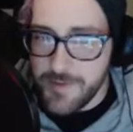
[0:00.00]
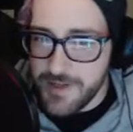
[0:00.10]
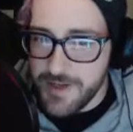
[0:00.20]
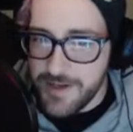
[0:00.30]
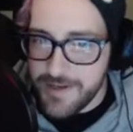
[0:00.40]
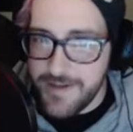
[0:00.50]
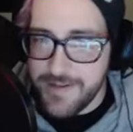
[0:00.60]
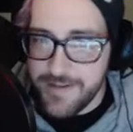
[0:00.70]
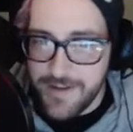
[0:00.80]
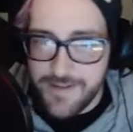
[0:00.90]
more shot.
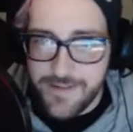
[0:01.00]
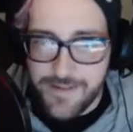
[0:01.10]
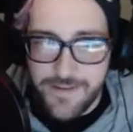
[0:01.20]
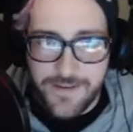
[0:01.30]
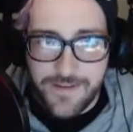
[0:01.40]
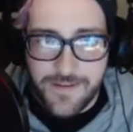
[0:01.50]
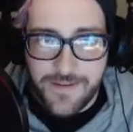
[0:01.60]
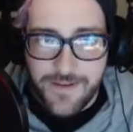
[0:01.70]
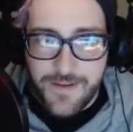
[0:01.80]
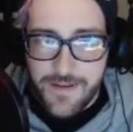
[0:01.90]
And I I think that
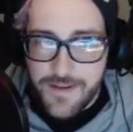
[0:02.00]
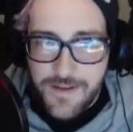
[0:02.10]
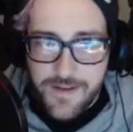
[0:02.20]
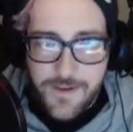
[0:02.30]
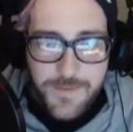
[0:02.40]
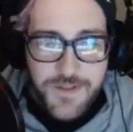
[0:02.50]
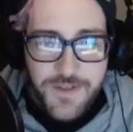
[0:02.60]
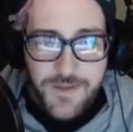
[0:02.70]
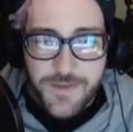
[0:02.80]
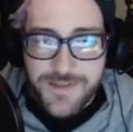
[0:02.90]
you know, but
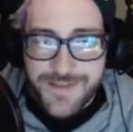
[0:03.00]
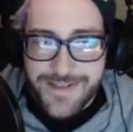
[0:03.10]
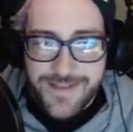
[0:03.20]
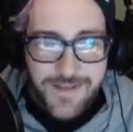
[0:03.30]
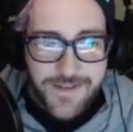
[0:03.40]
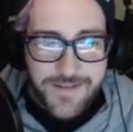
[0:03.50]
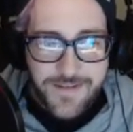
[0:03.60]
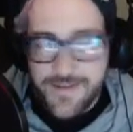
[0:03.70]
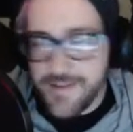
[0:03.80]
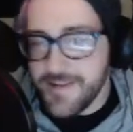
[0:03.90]
you know what? It's like he
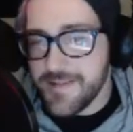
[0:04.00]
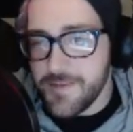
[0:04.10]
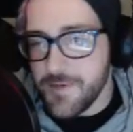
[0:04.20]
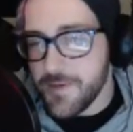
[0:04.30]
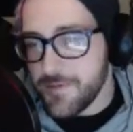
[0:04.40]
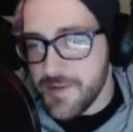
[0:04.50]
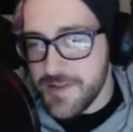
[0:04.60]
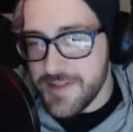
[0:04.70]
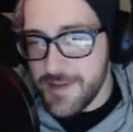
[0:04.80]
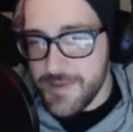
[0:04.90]
he's the
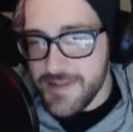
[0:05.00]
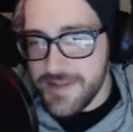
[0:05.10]
first time we